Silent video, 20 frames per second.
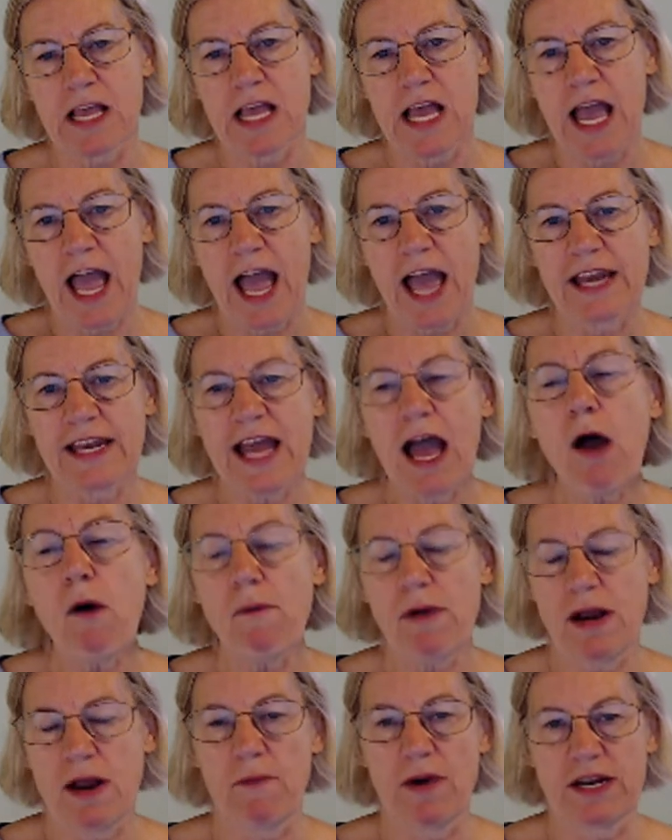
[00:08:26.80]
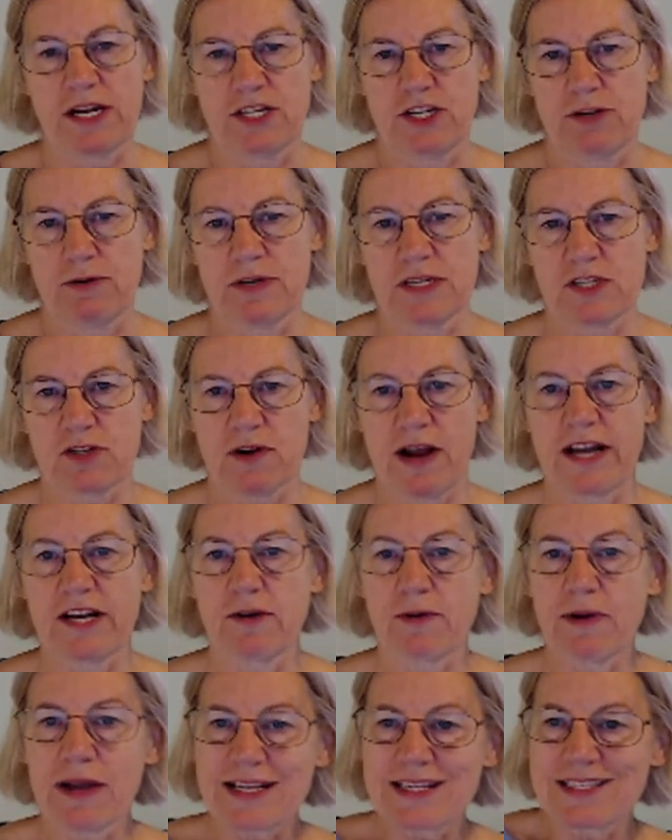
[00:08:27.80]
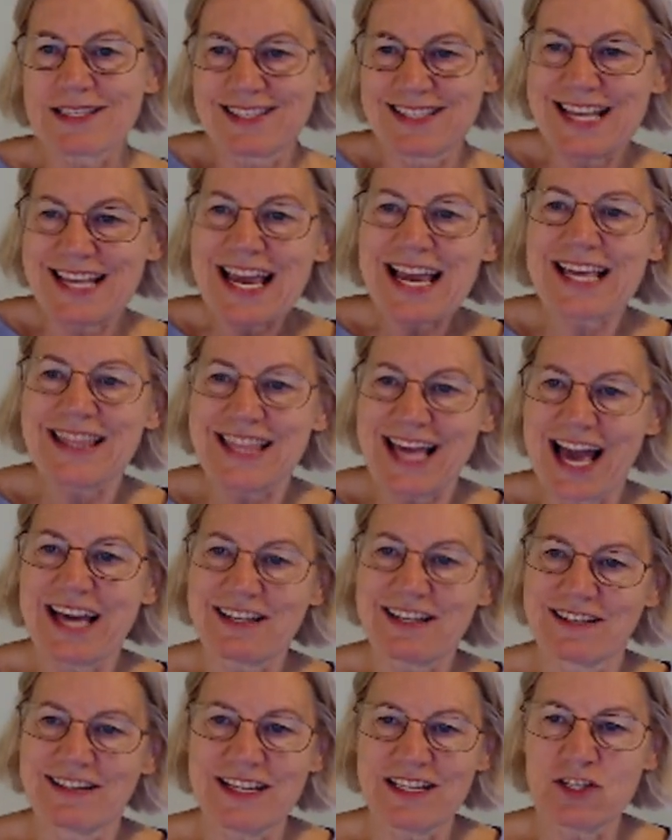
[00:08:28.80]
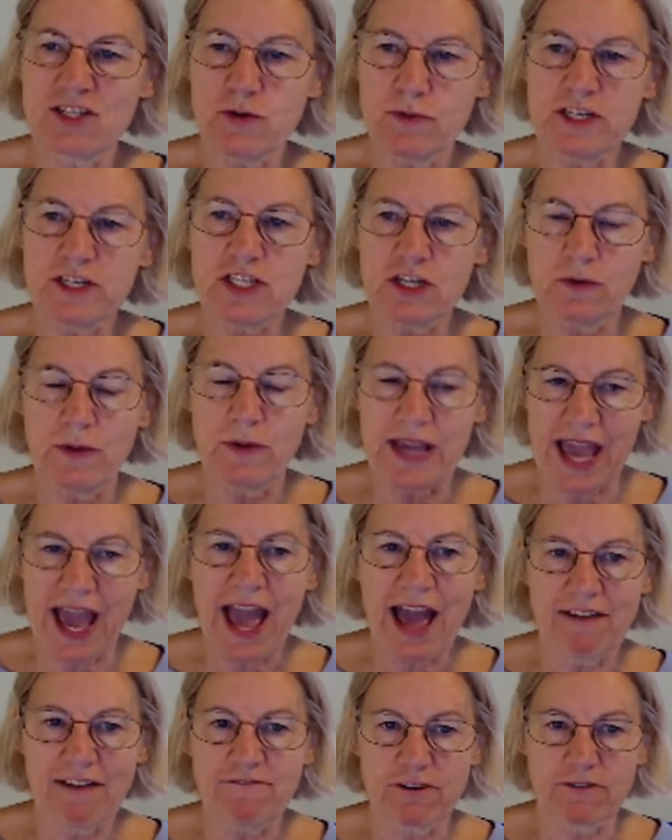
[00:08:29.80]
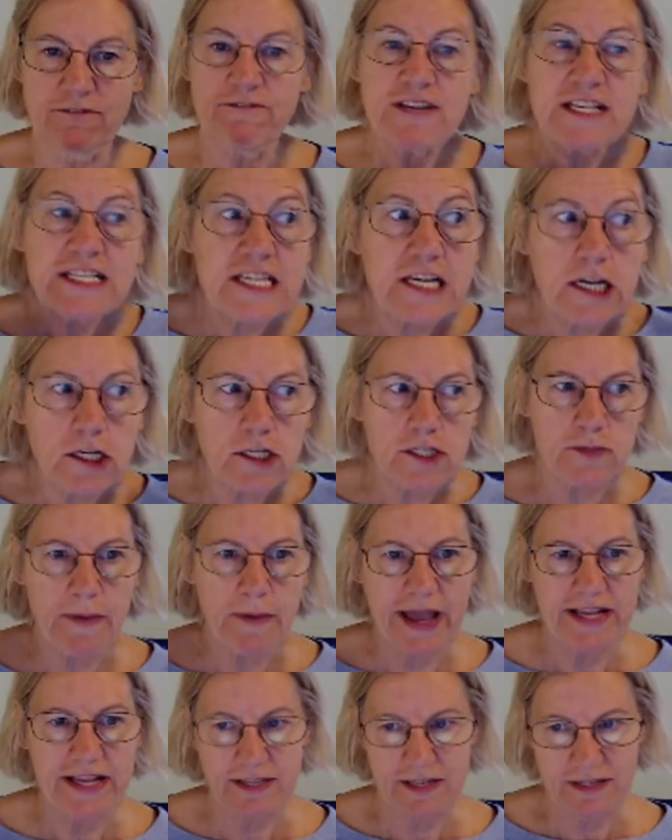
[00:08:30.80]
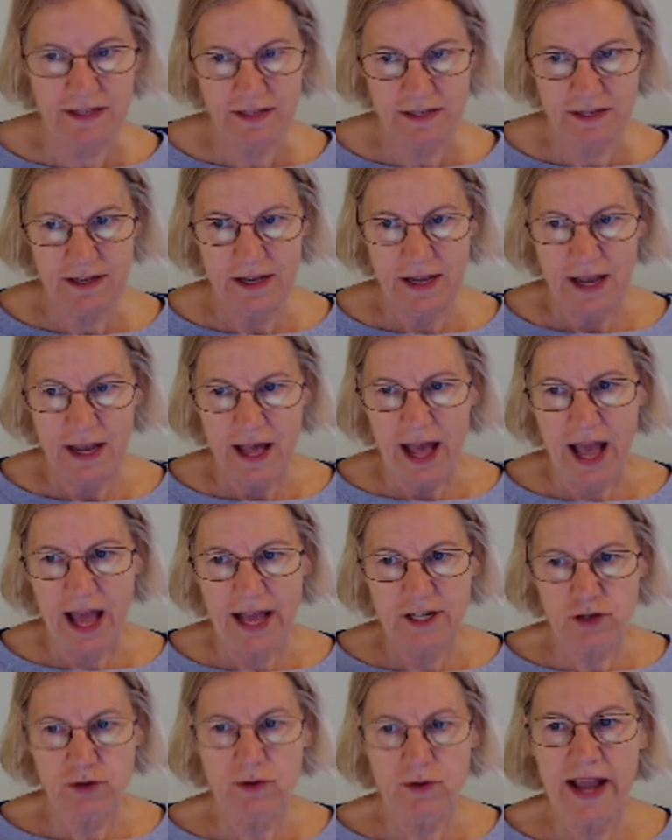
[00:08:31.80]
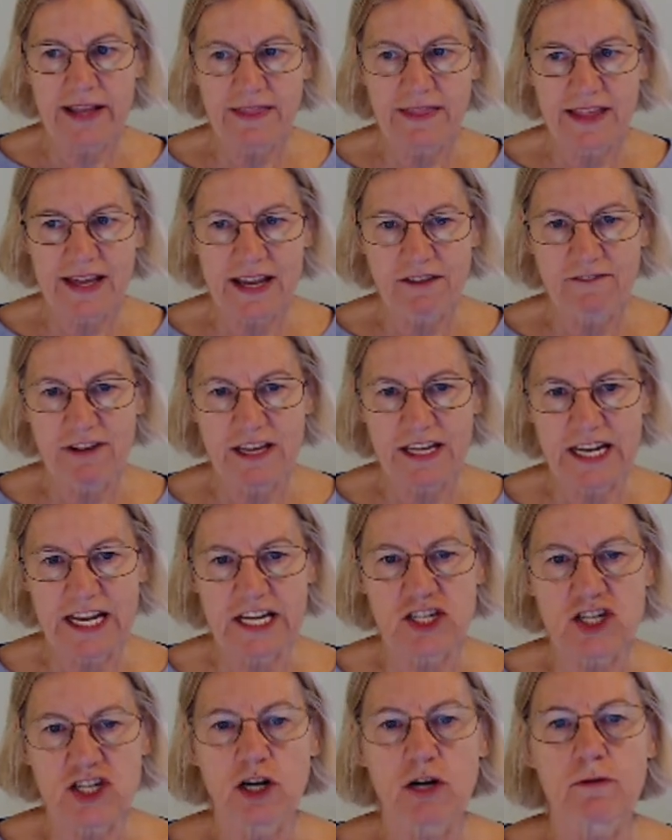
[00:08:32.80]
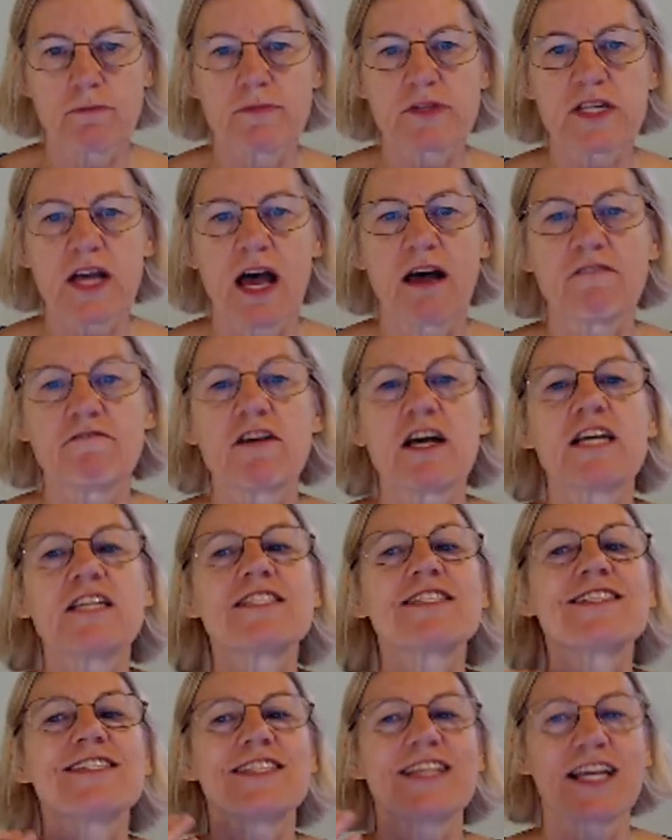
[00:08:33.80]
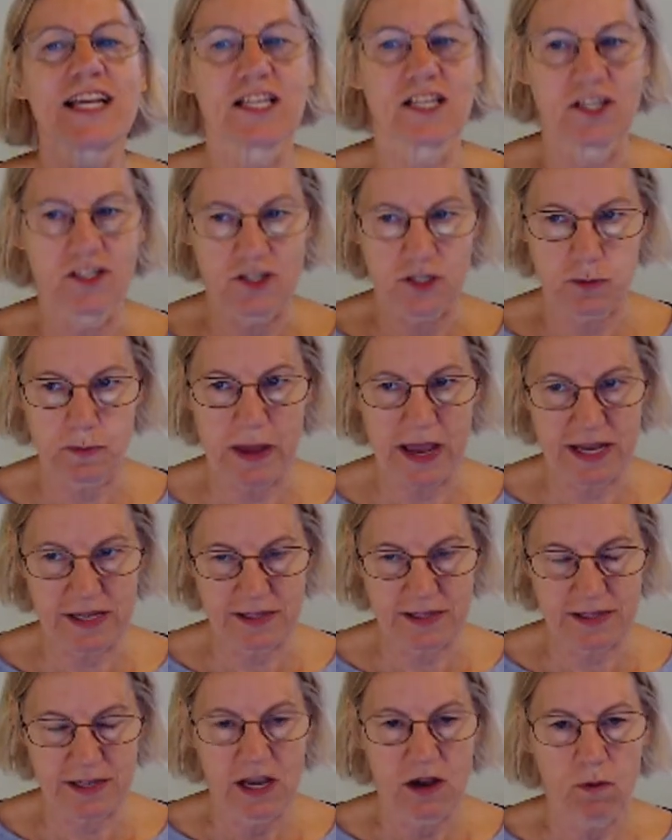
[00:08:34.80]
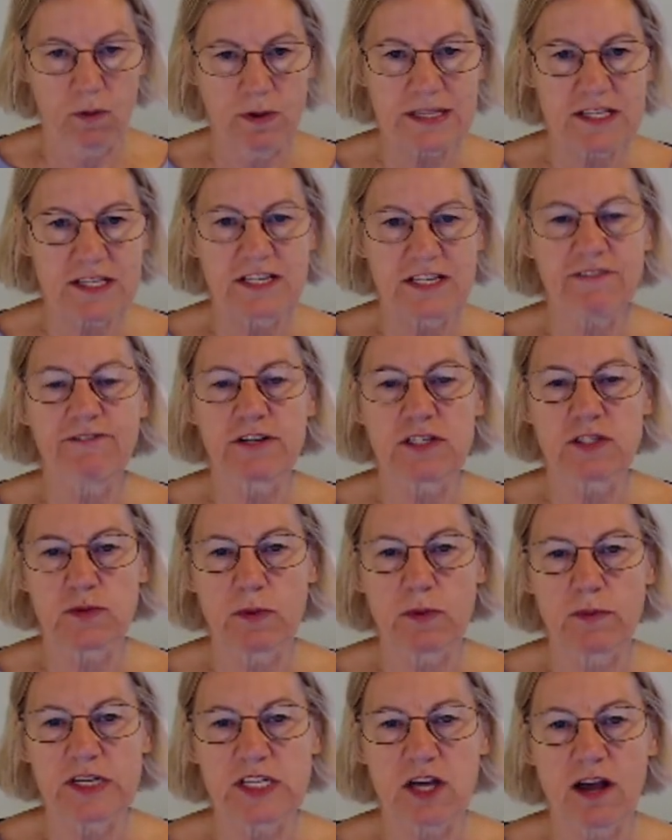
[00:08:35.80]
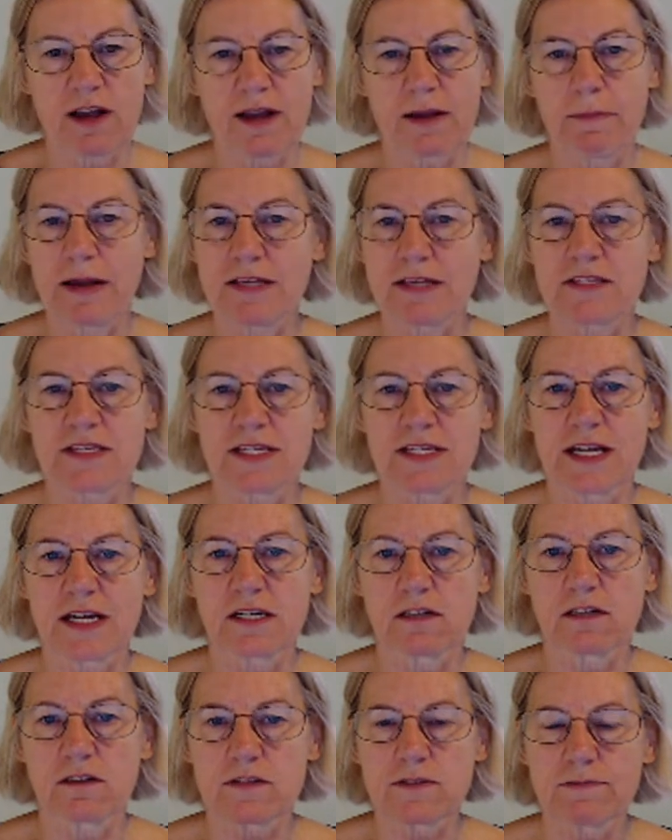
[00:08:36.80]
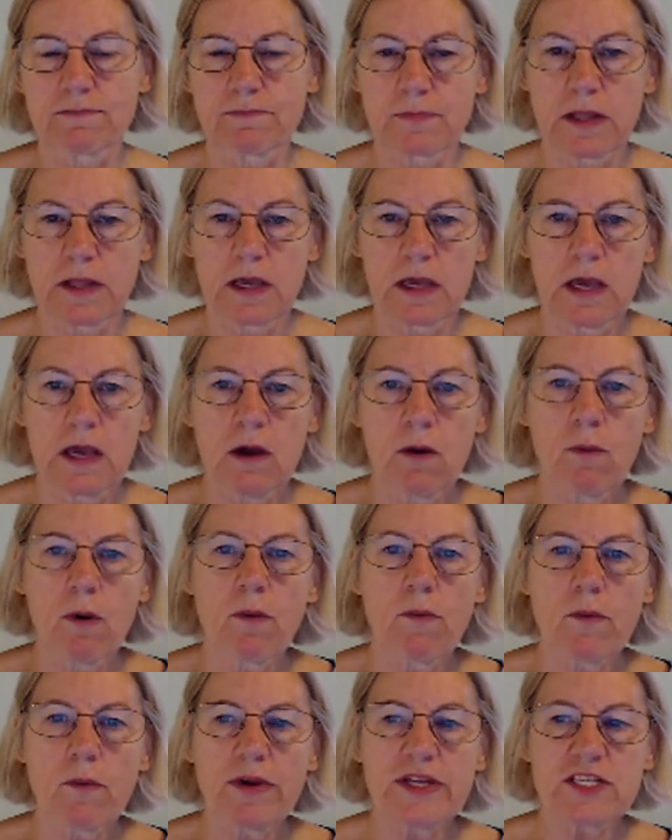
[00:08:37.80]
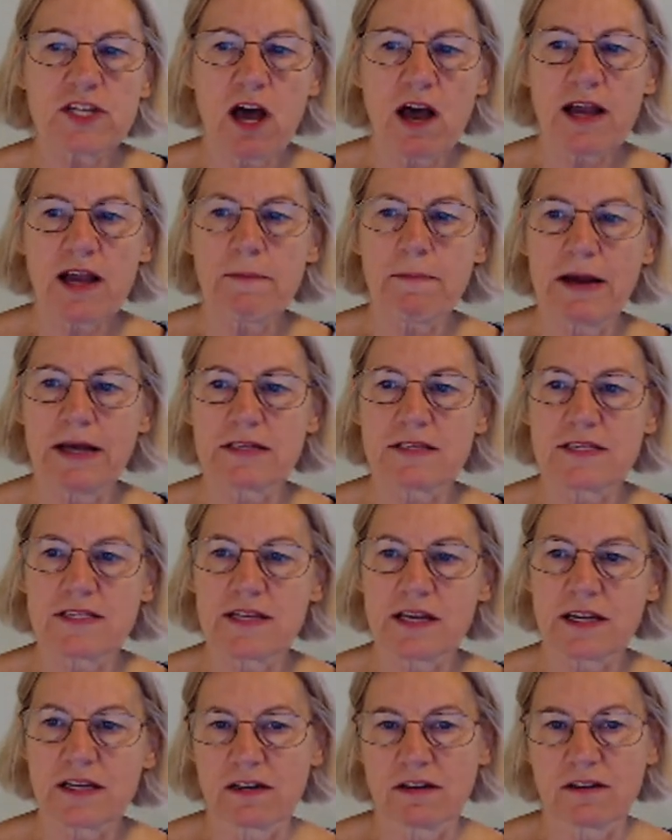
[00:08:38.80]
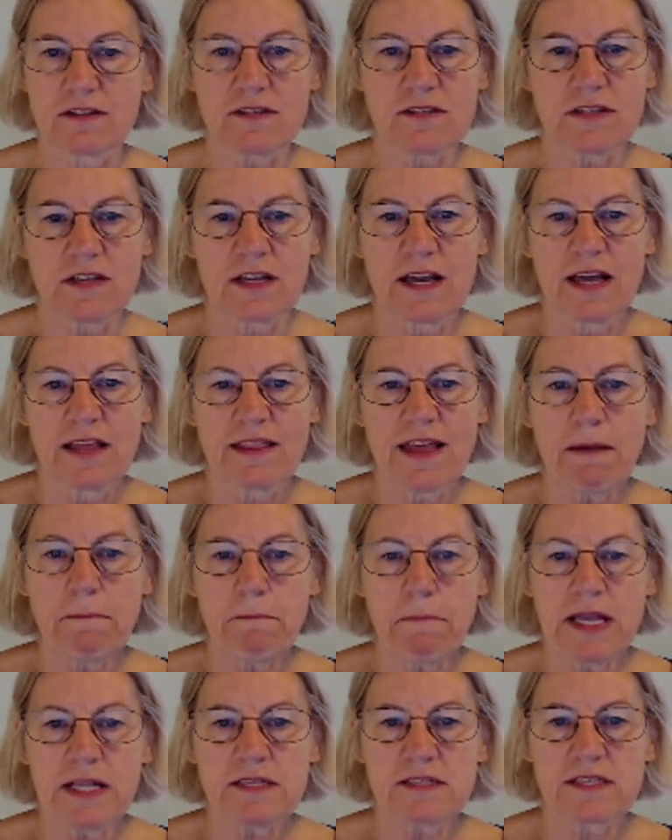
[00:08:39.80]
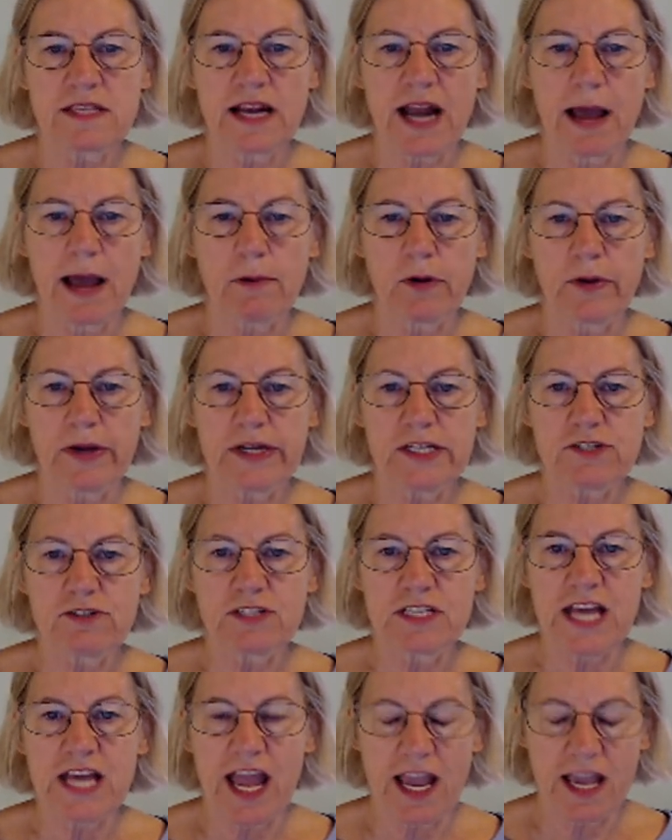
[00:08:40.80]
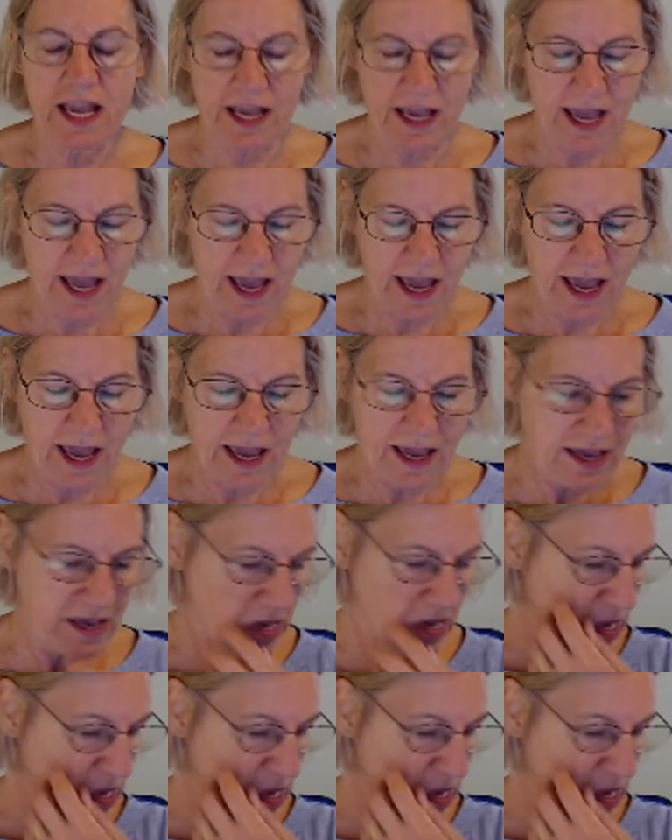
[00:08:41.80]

And now what I want to do is try to take that intuition we have for physical spaces and try and think of it in terms of a signal space. What's different when we talk about signals? Well, when we talk about signals, that means that I'm going to take a